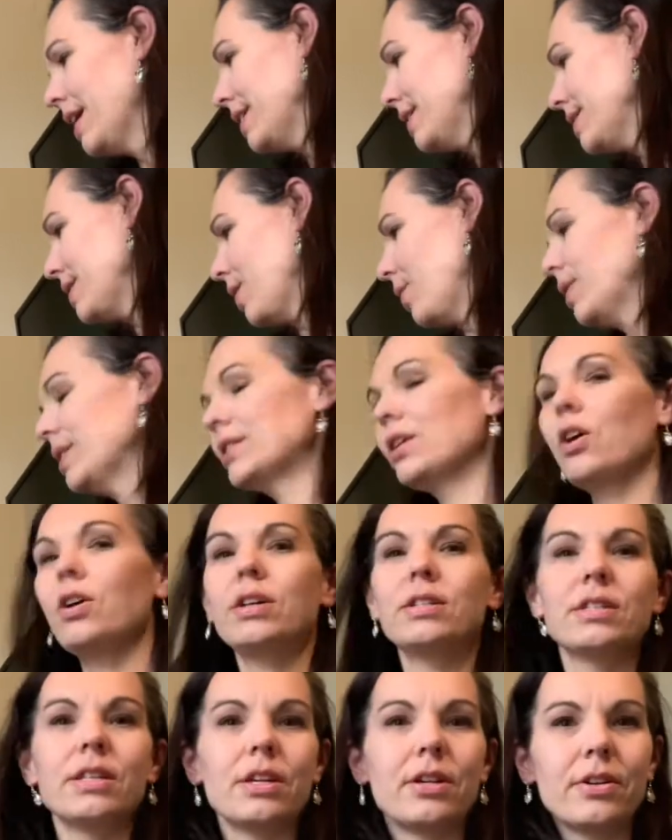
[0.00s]
So as long as
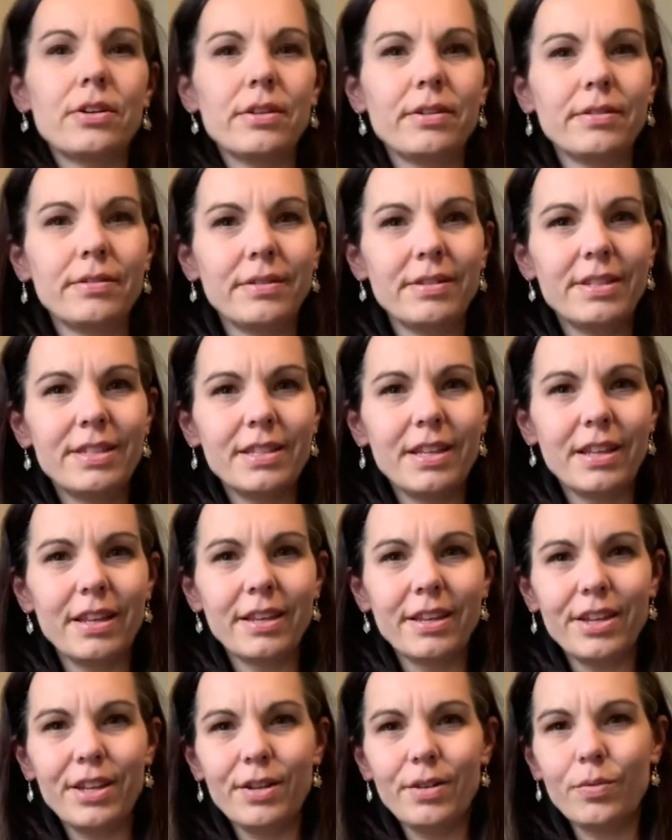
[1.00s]
they're still in
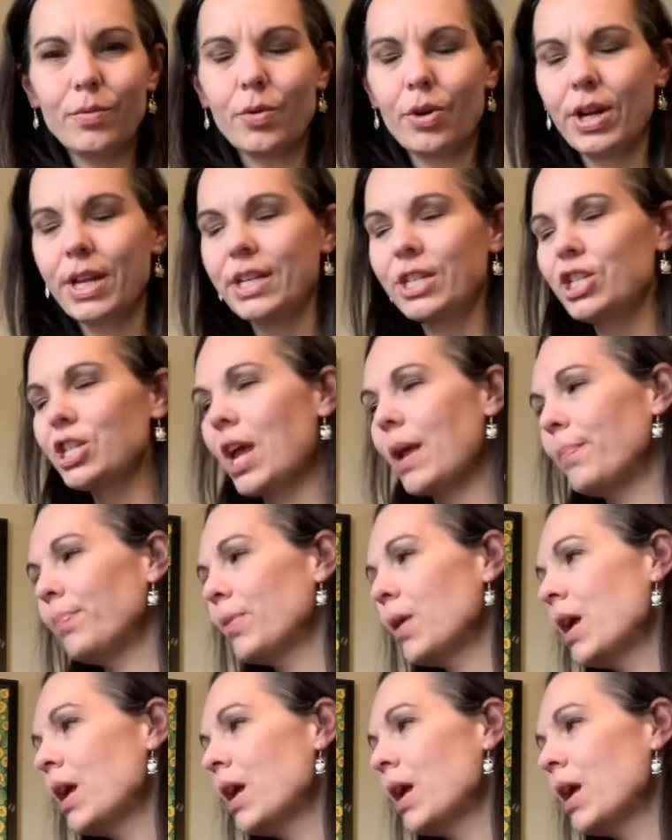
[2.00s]
good working shape.